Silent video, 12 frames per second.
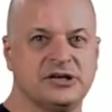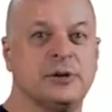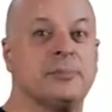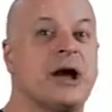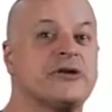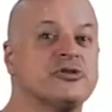
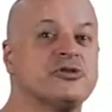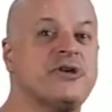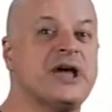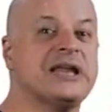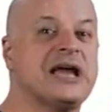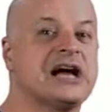
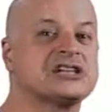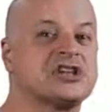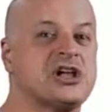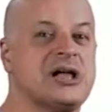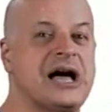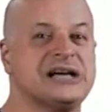Pyruvate,
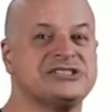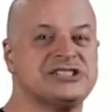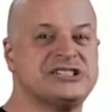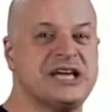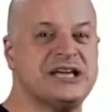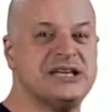
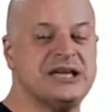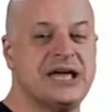oxaloacetate,